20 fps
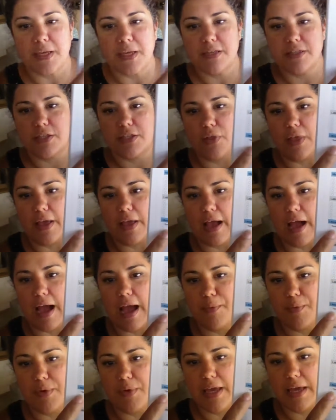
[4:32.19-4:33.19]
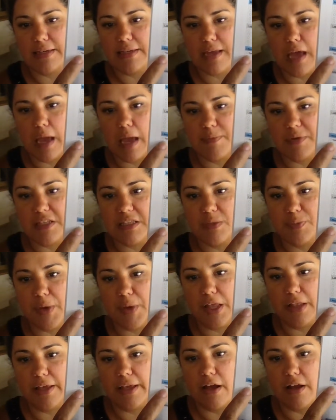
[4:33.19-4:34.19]
So like I went ahead and typed in
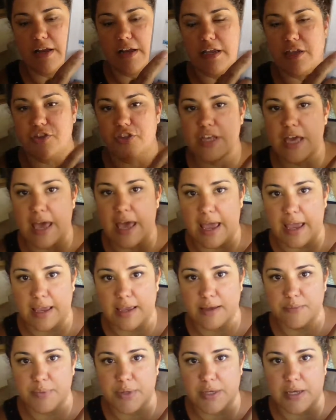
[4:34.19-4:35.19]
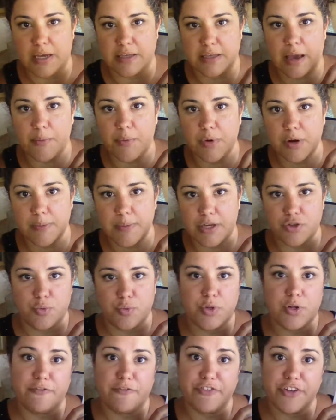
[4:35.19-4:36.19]
spelling on each day because I want to make sure we
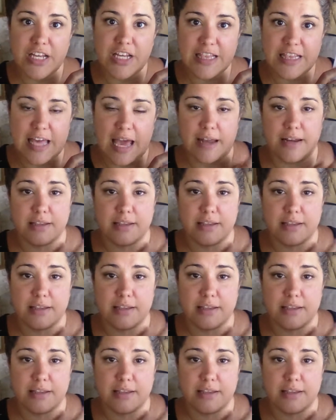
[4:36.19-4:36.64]
don't forget that.